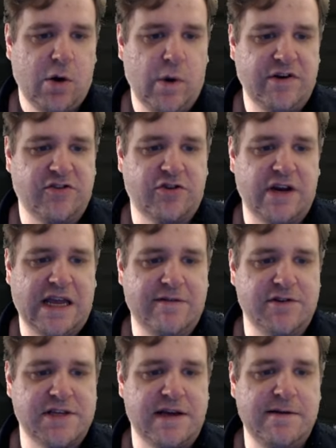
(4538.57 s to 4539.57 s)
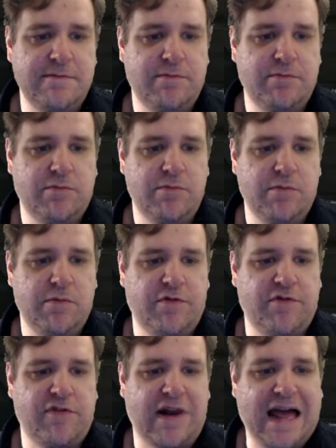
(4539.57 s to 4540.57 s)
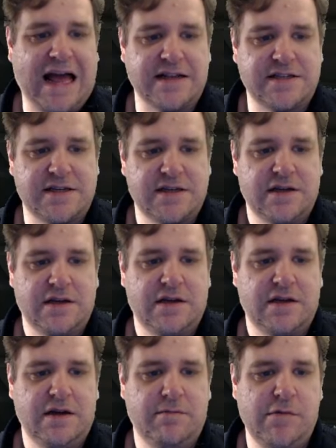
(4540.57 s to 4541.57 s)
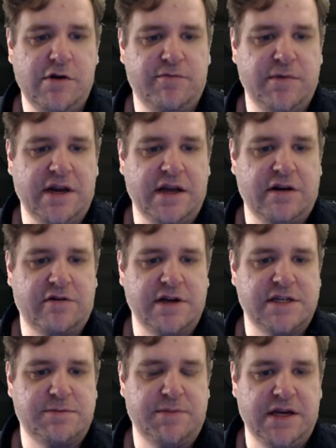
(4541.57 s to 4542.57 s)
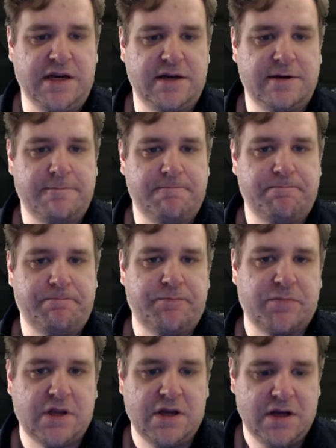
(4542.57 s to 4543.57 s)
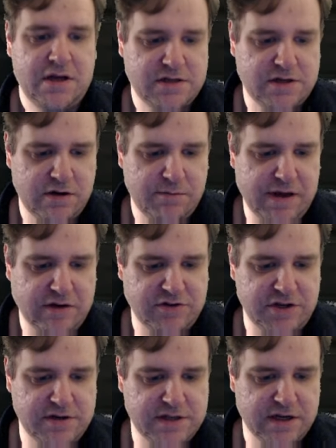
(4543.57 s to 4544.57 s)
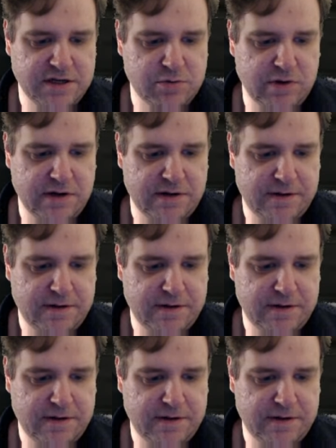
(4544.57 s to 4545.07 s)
which is going to give us a flat movement increase speed. So you'd be able to use that as well.